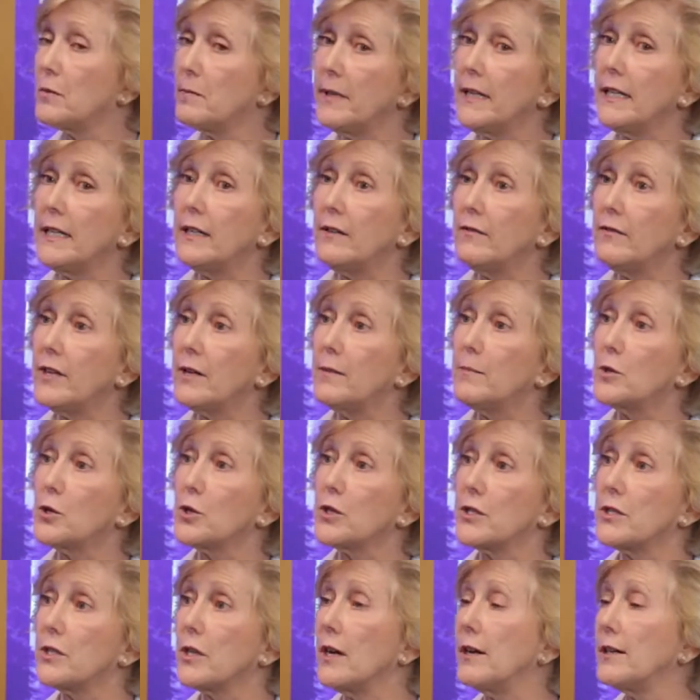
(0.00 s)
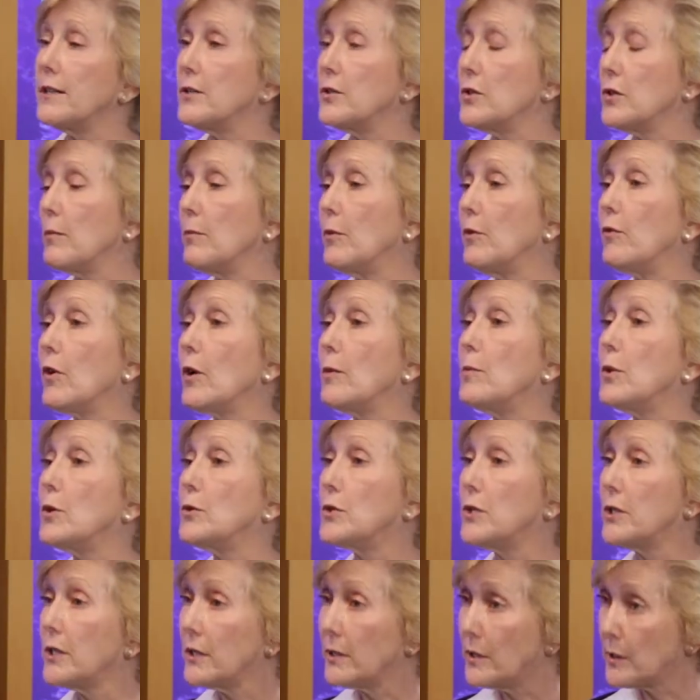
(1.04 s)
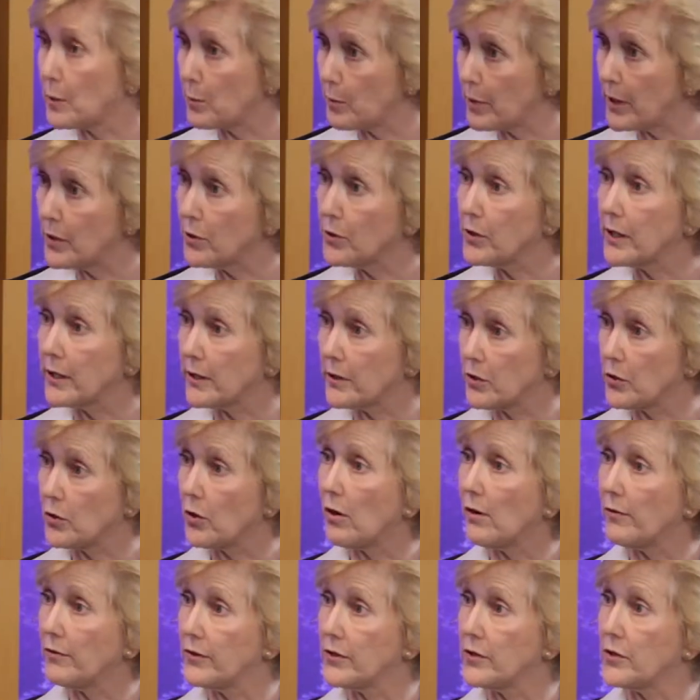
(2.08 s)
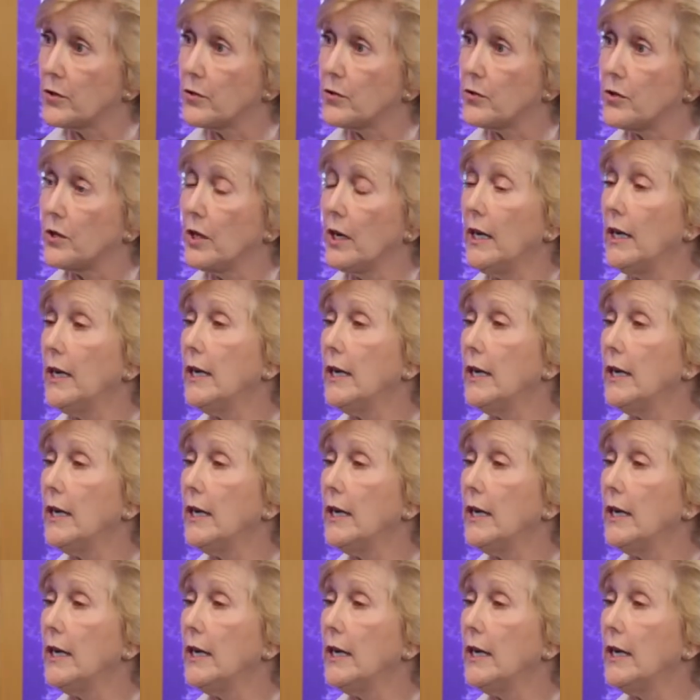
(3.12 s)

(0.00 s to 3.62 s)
many of them are assigned some of our most experienced officers